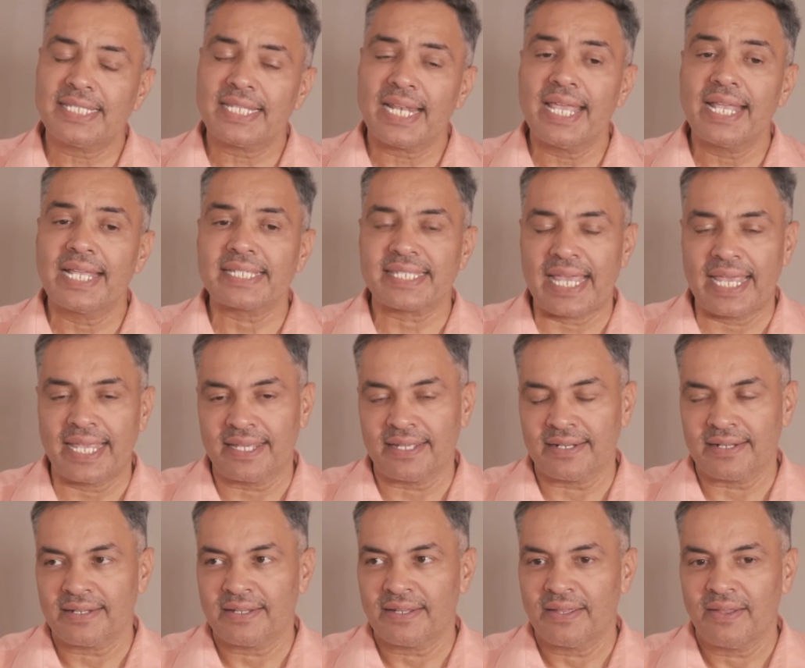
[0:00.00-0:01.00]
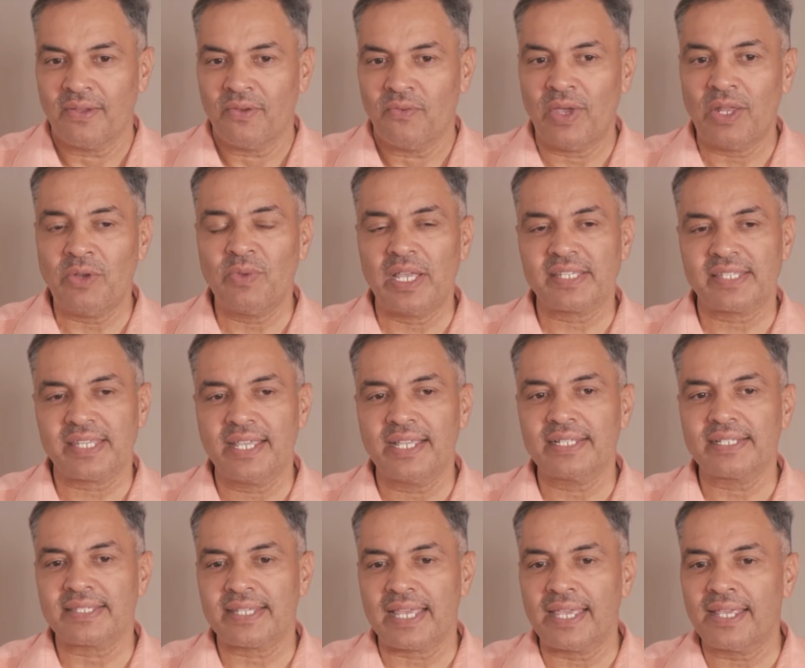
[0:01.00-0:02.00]
a cycle. When we are saying it's a
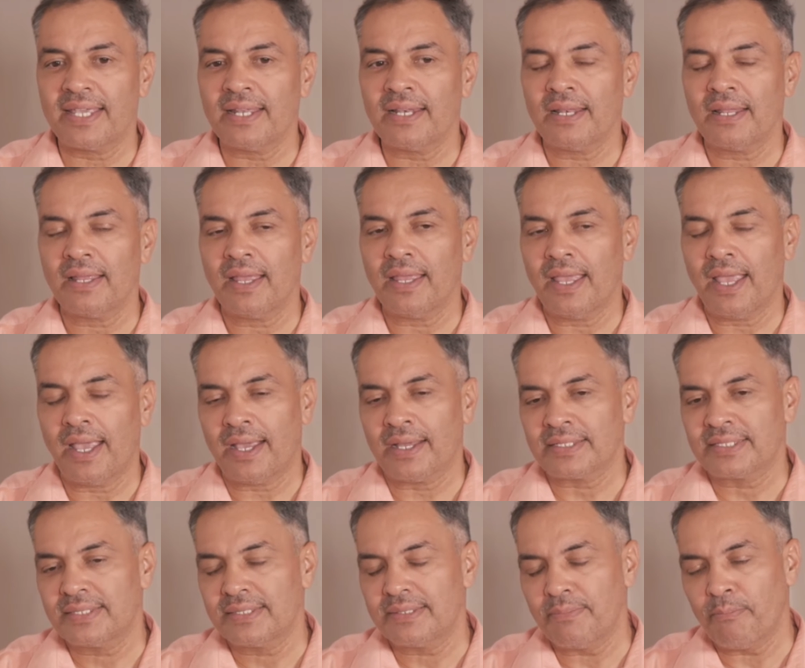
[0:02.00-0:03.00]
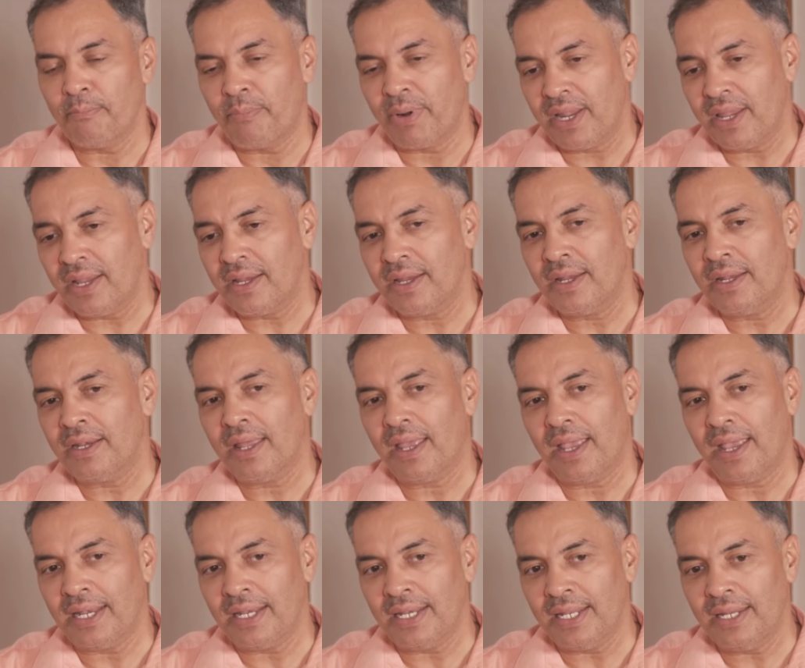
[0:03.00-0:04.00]
cycle, a break in
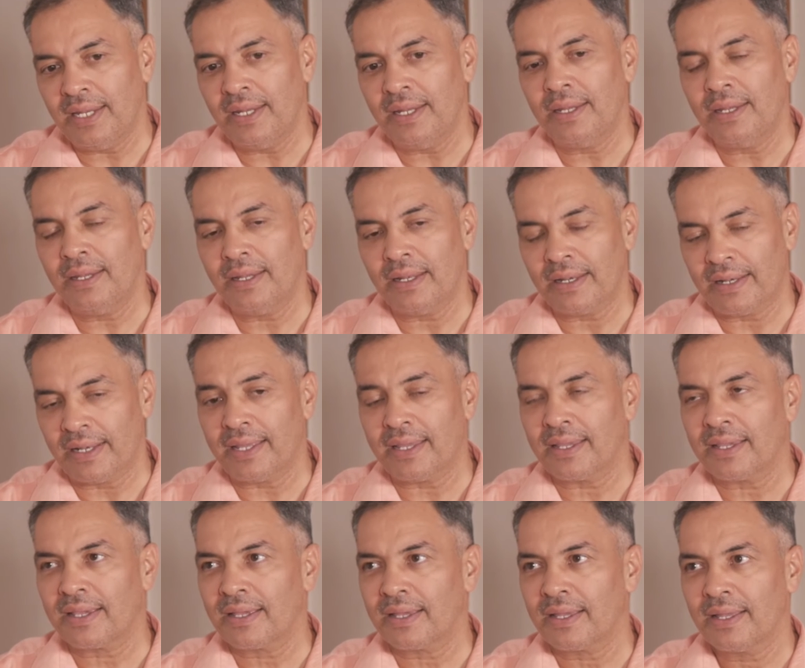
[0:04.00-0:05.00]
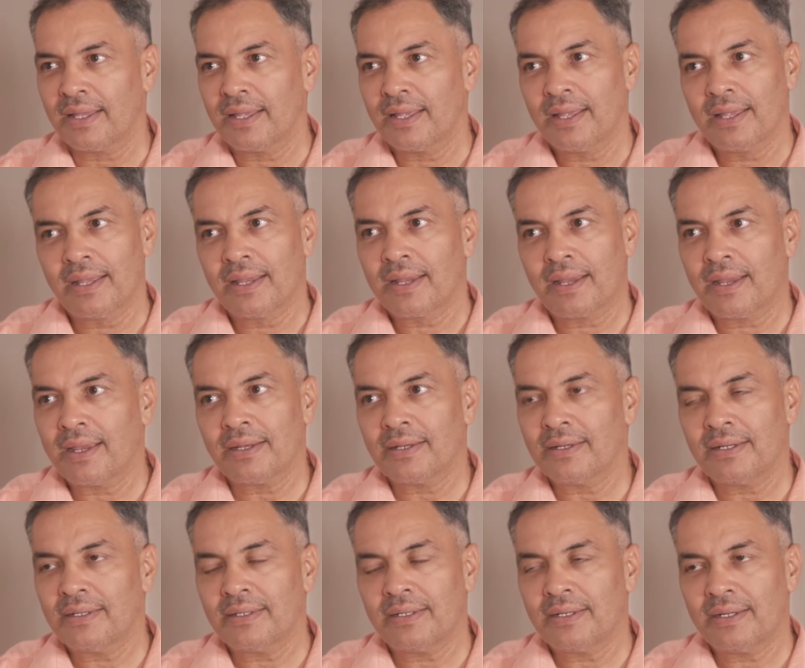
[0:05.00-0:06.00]
any link can
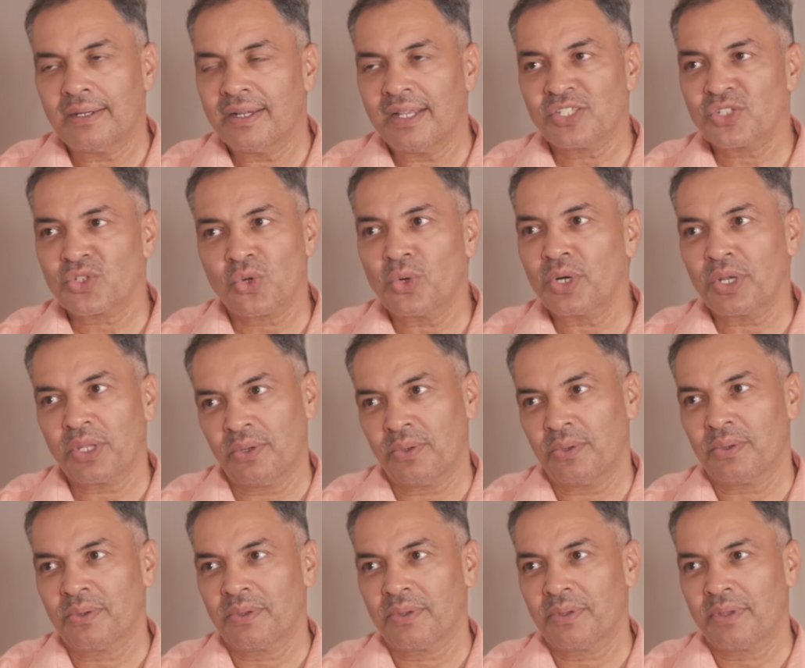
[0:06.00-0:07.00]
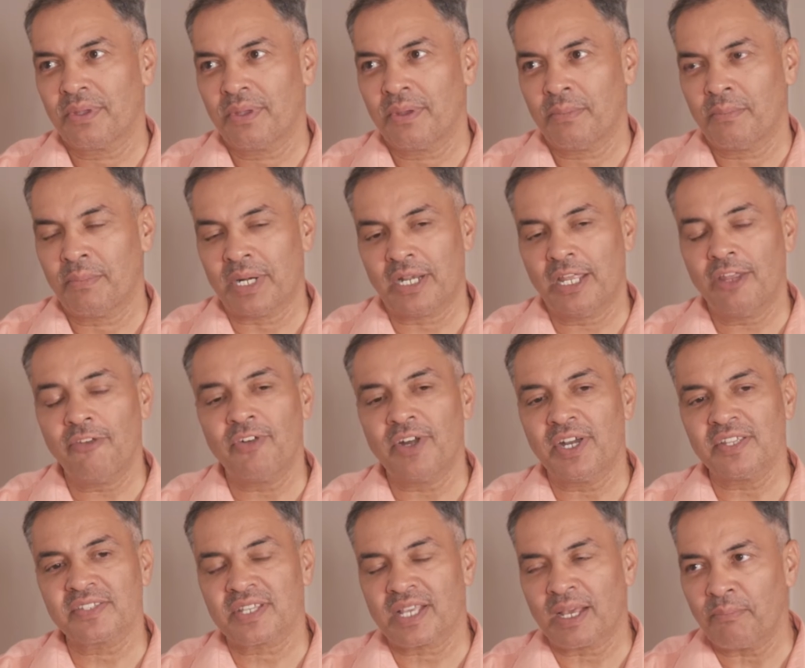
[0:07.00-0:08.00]
distort you. But if it is
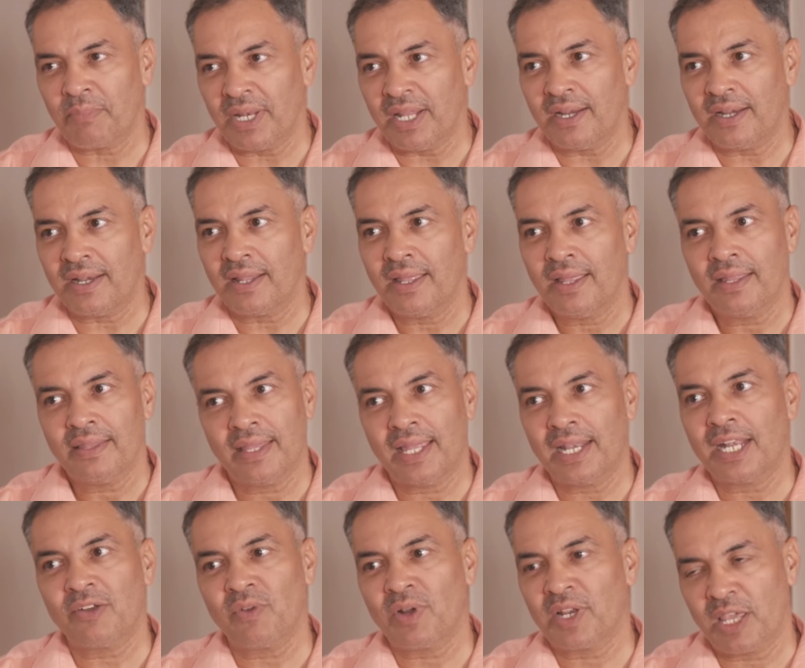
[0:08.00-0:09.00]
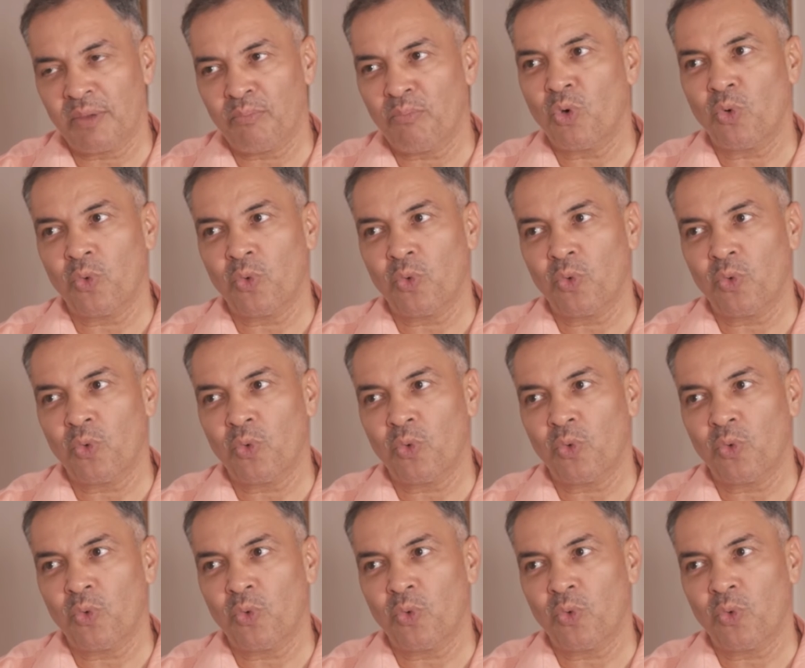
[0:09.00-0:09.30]
complete, you keep moving.